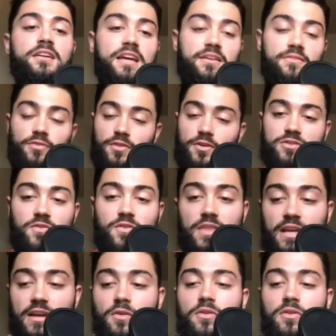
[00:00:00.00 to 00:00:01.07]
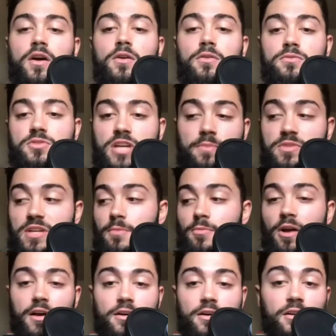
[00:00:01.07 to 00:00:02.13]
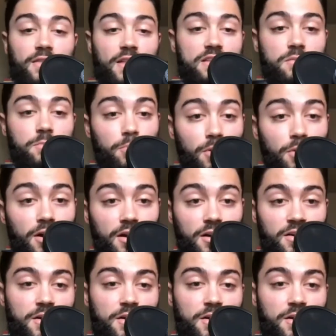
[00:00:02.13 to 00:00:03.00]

And for those of you that don't know, Jab, Jab, Right Hook, that's a book